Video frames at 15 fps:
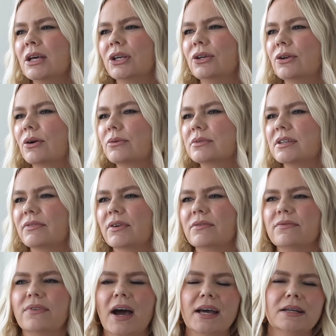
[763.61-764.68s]
you know,
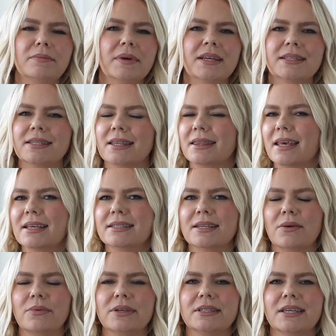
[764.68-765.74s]
different vitamins and things
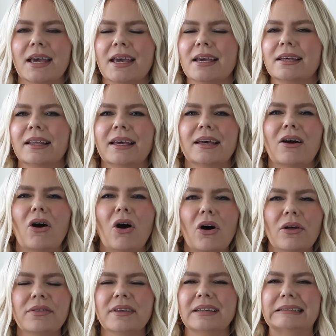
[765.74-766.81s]
that we take, like
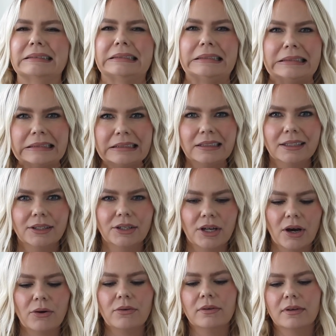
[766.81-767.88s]
all the, you
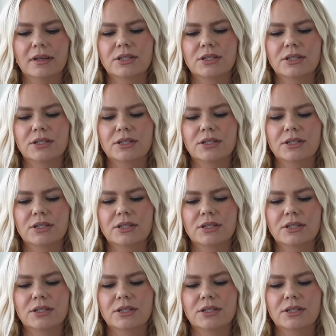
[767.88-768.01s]
know?